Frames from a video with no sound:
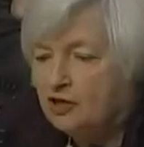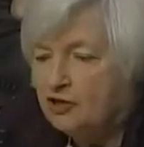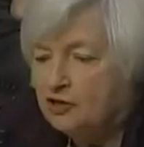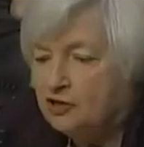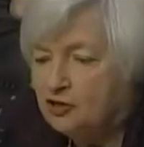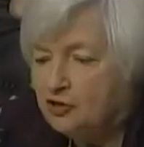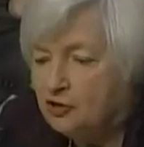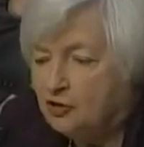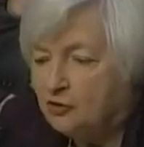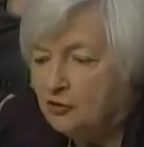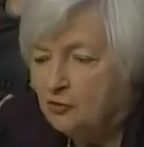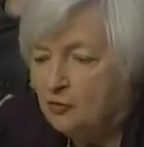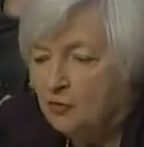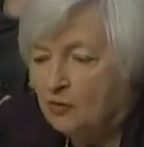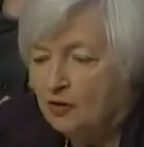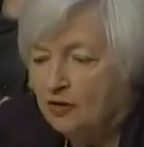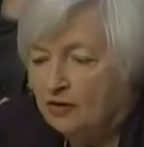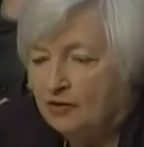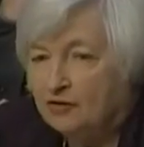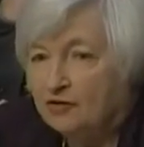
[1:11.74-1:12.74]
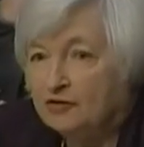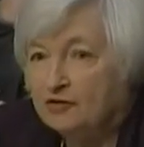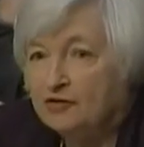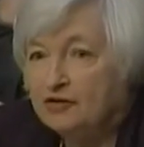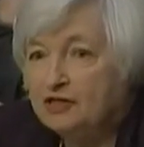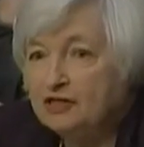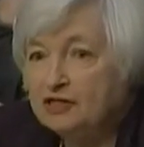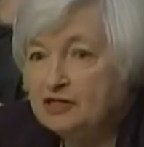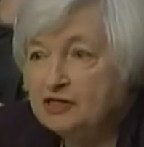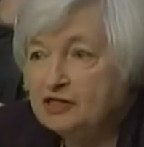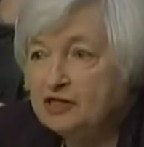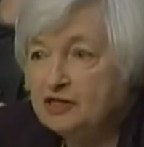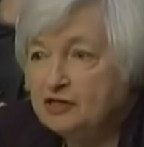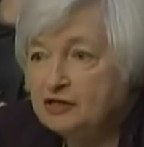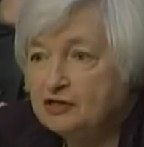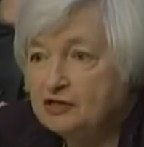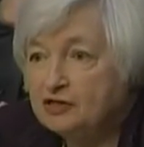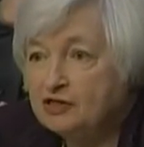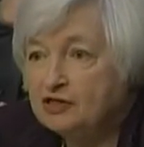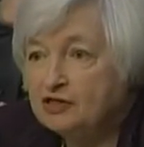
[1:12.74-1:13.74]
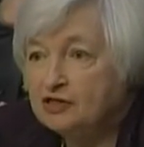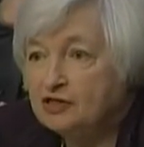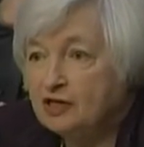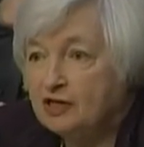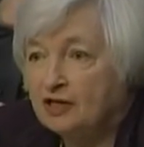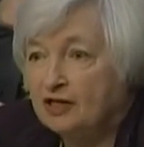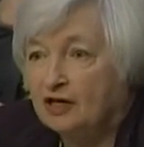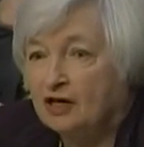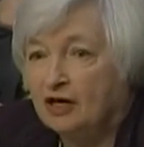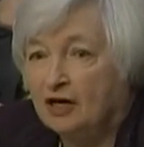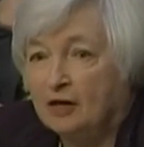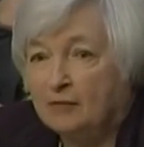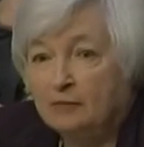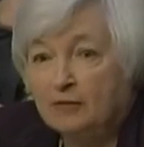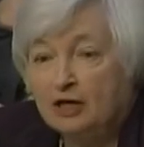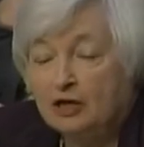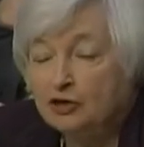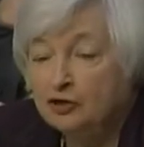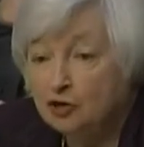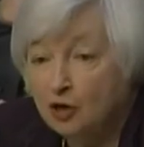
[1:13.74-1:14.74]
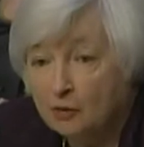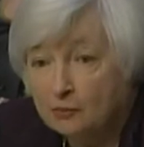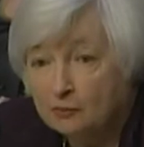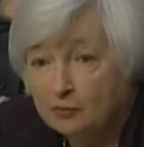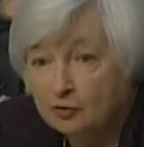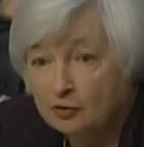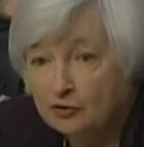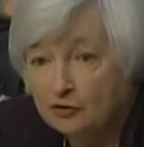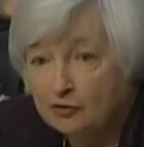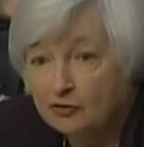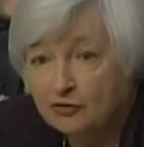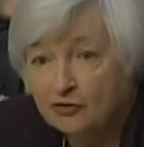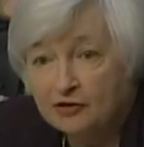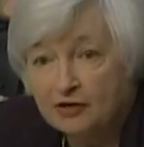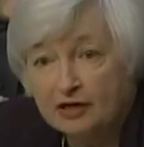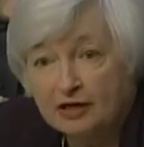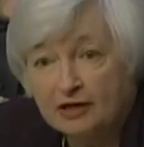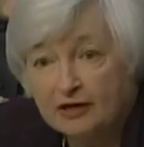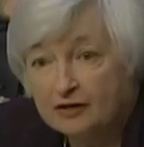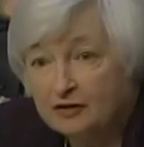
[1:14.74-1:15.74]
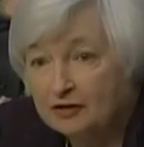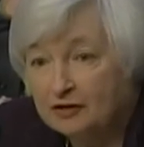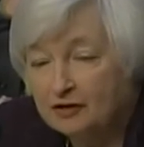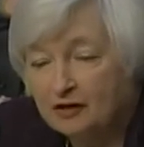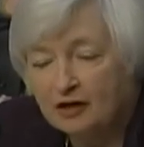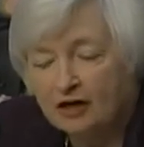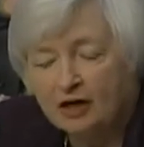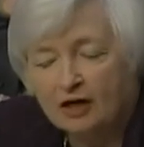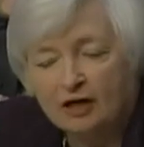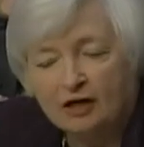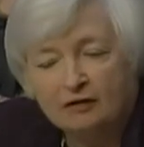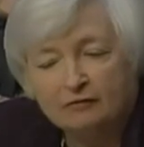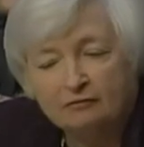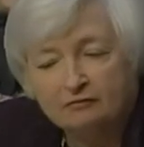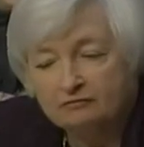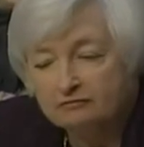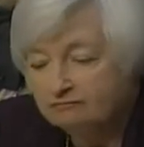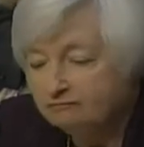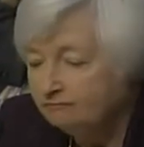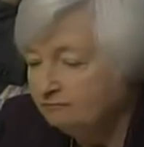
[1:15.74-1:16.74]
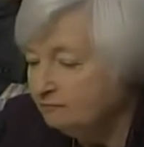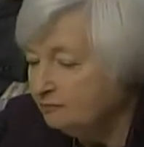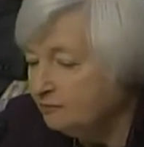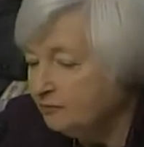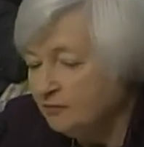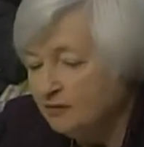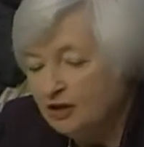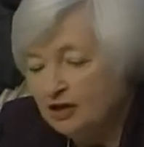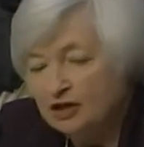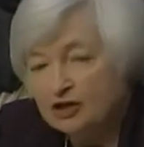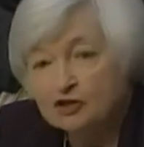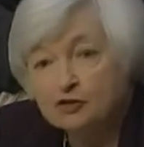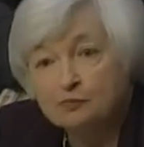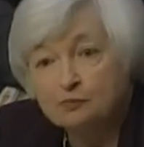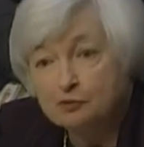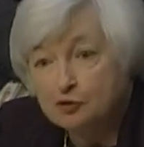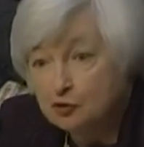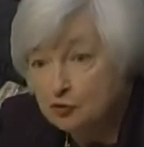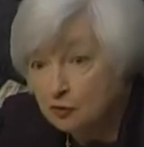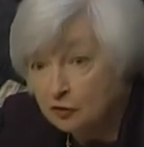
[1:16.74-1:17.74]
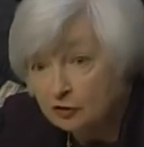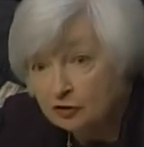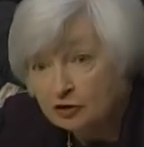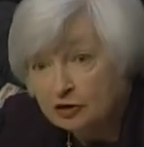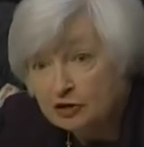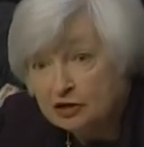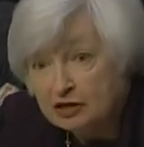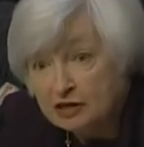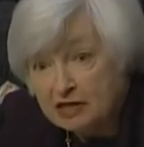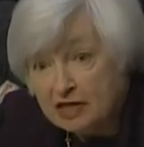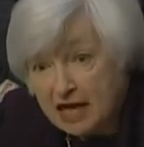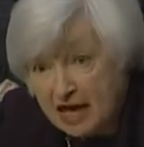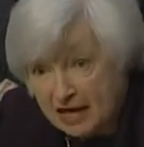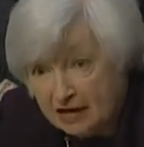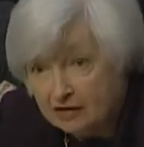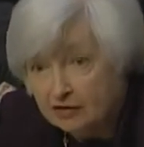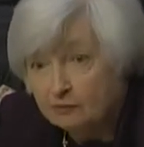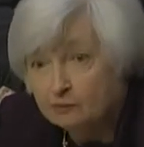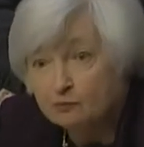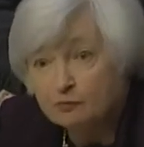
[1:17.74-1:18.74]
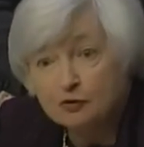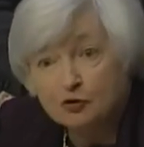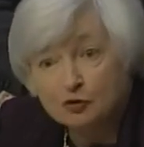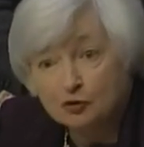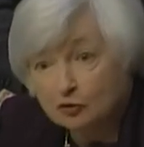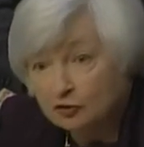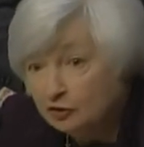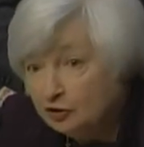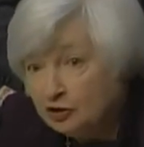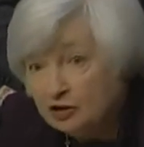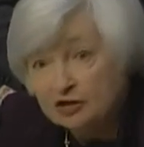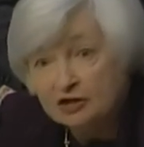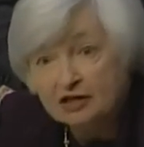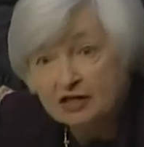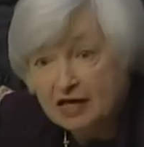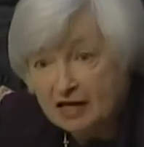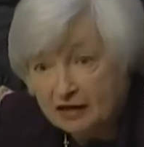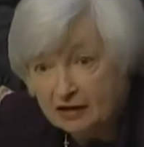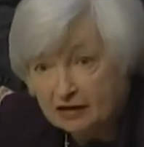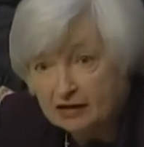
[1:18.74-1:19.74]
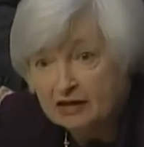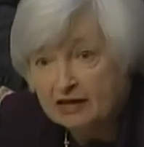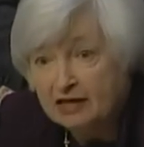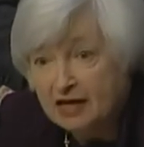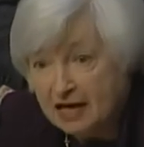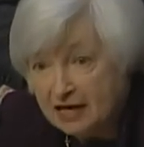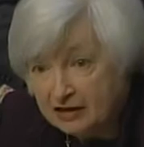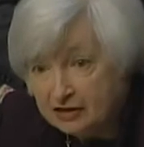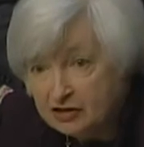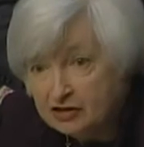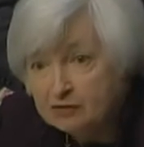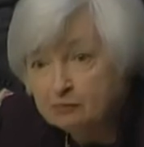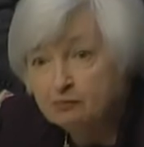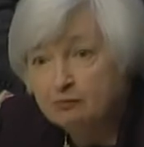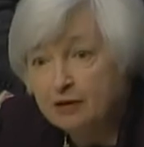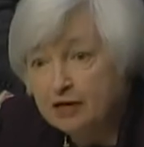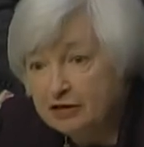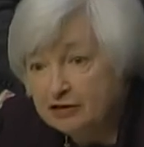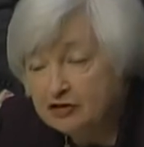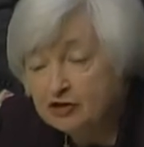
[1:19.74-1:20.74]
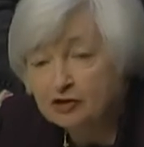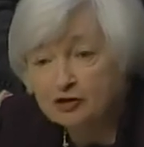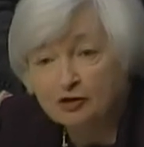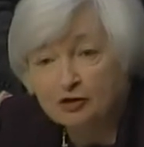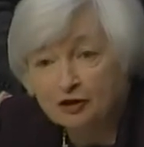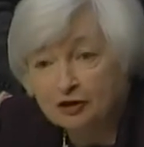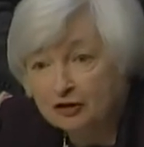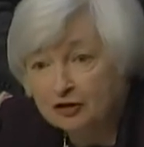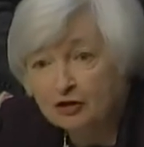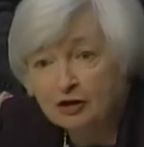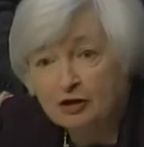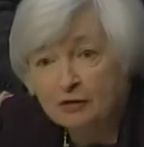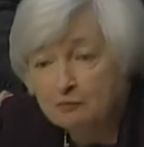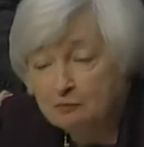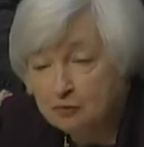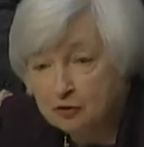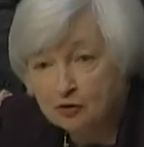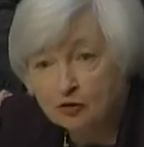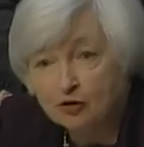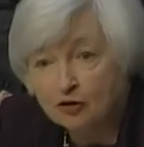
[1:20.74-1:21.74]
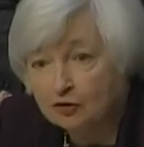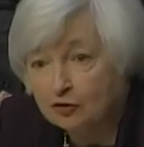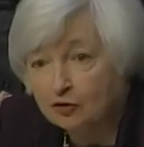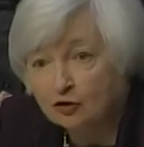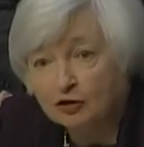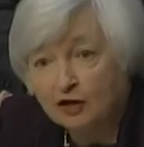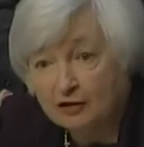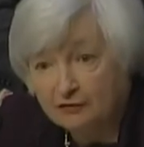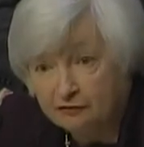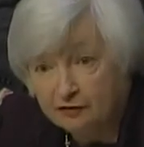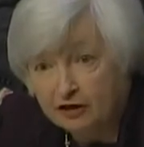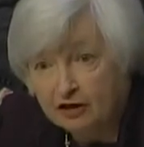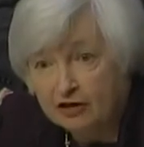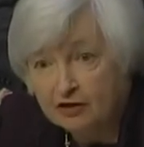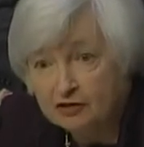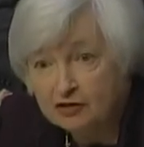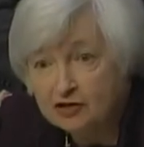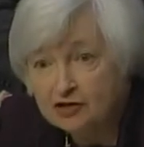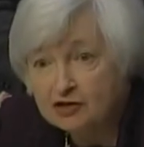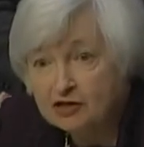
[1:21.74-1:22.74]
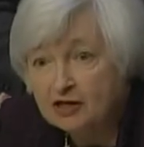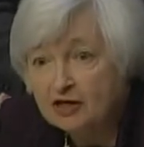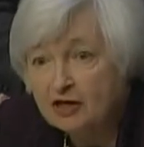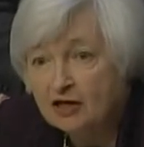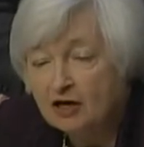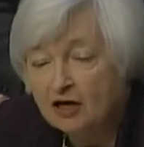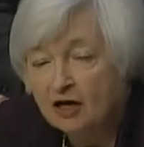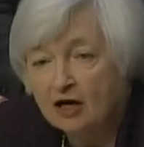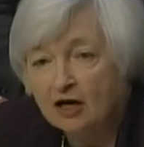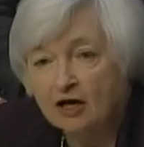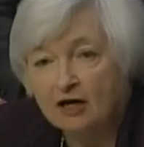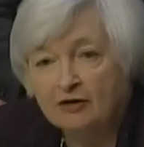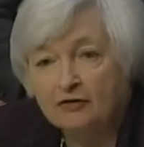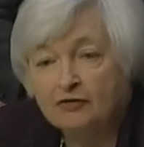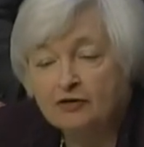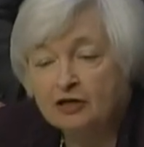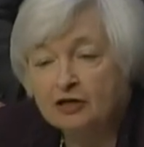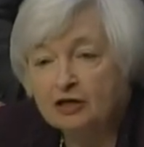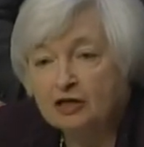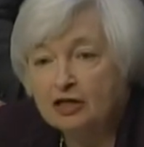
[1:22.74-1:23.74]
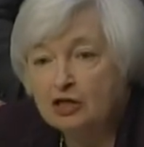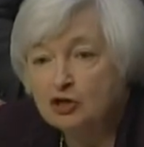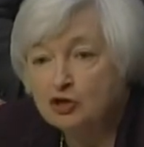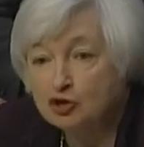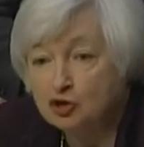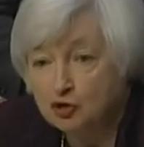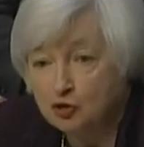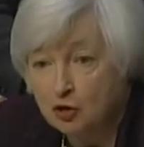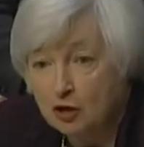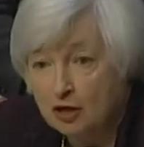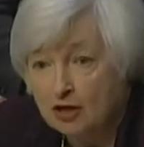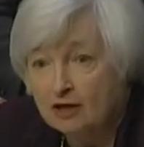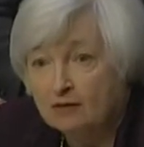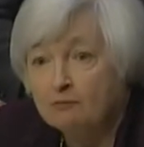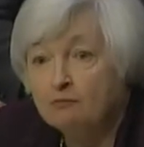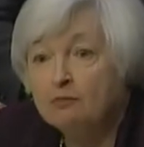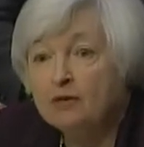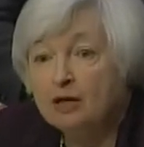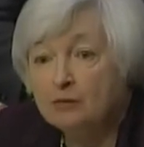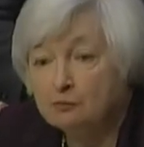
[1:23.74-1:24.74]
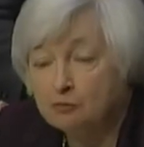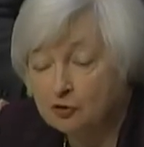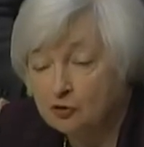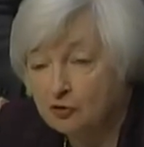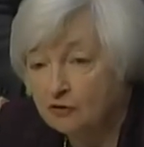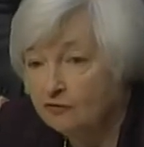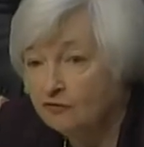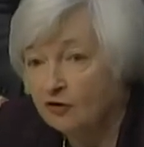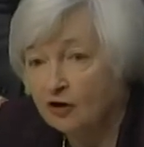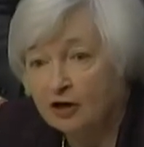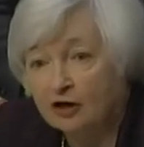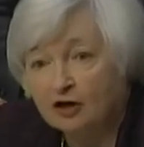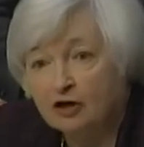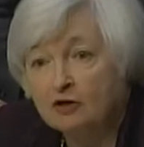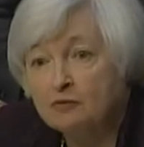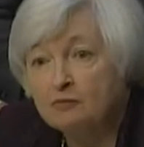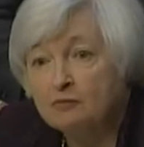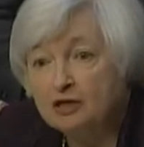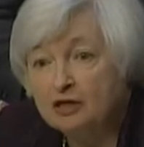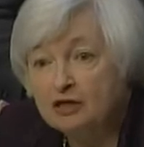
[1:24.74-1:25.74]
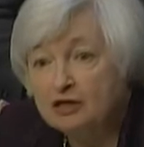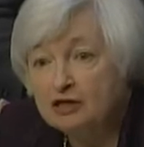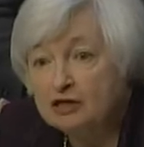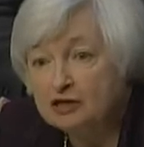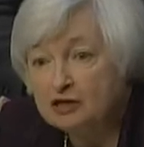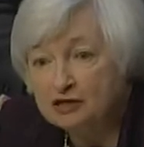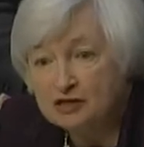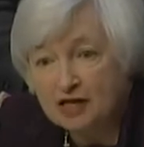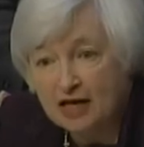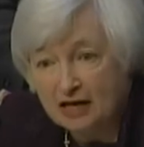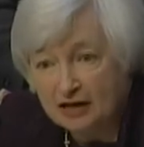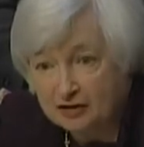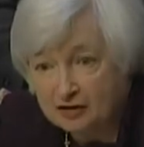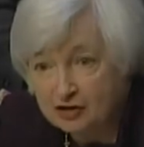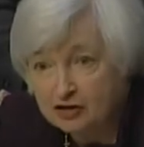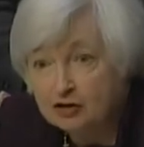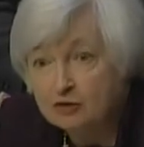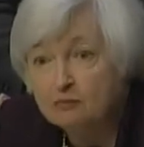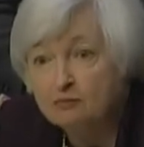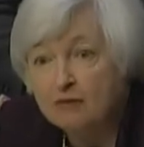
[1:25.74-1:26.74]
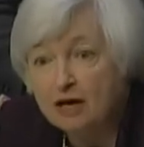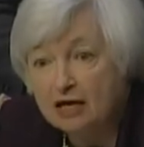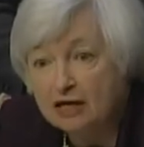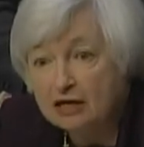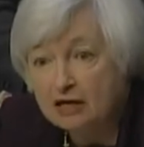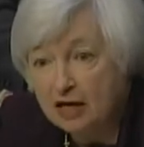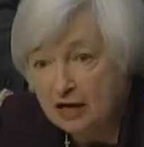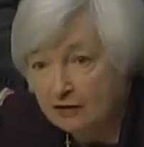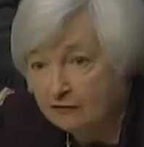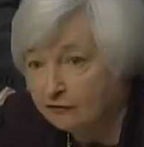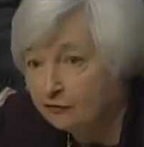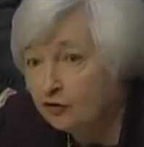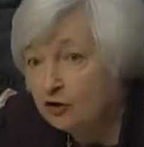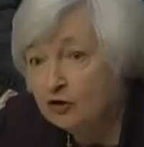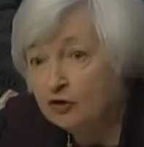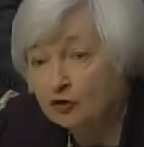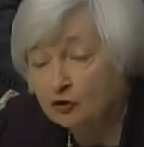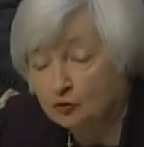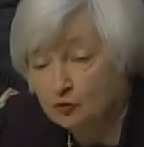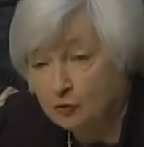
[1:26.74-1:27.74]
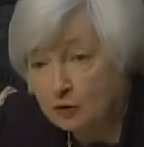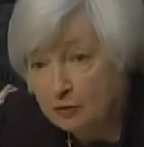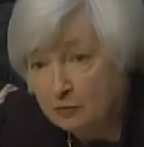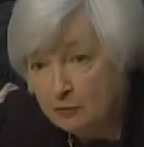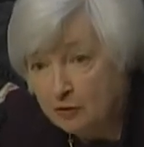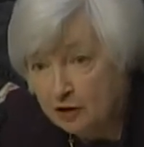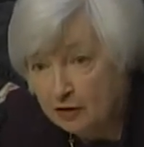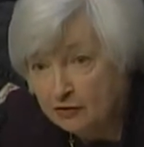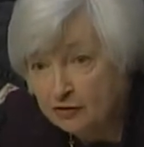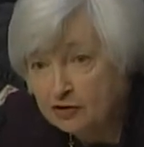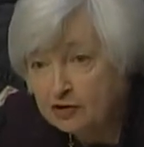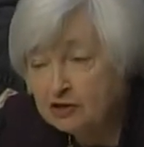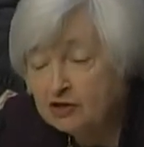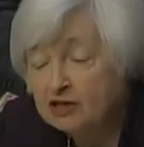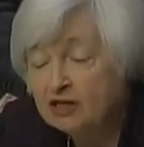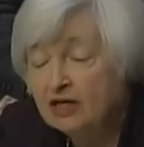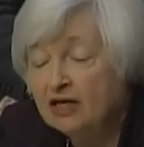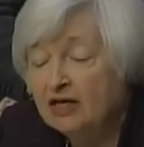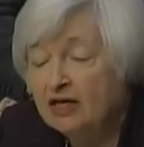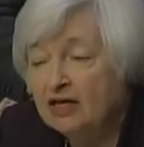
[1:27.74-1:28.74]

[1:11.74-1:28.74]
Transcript: so this is um, a number that um, is purely a get, purely a get guess based on empirical evidence uh, that each member of our committee is asked to make every three months.